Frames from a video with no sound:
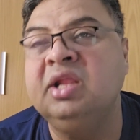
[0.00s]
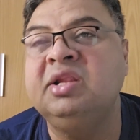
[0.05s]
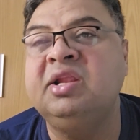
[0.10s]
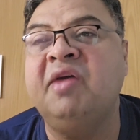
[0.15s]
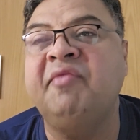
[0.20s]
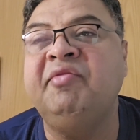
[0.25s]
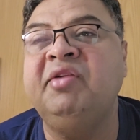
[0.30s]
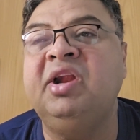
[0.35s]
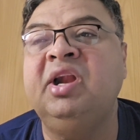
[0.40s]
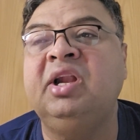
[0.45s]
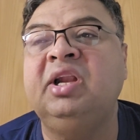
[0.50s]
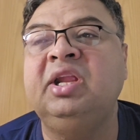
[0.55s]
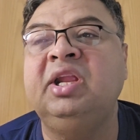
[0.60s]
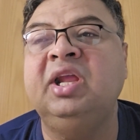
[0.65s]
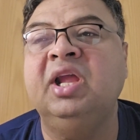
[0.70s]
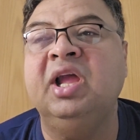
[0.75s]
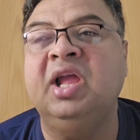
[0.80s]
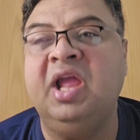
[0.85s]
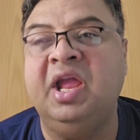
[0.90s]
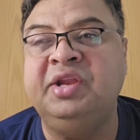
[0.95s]
is
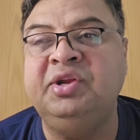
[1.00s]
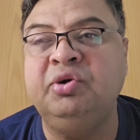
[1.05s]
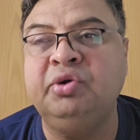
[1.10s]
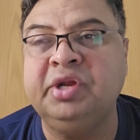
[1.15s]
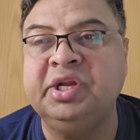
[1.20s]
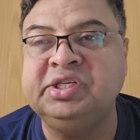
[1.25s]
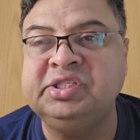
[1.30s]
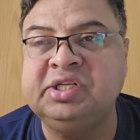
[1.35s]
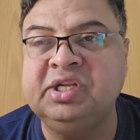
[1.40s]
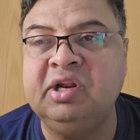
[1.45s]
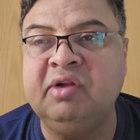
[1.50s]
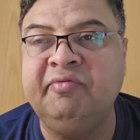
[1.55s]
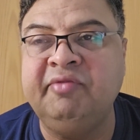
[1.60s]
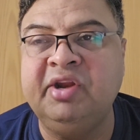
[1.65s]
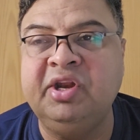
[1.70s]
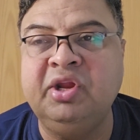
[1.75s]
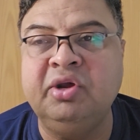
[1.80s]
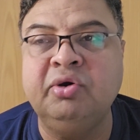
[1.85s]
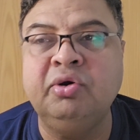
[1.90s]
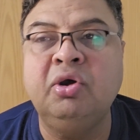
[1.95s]
definitely an educational
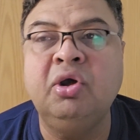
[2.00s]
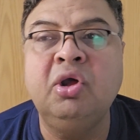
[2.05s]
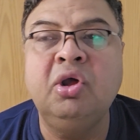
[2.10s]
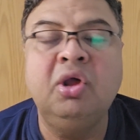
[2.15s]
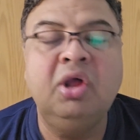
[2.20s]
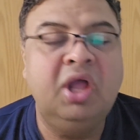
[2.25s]
video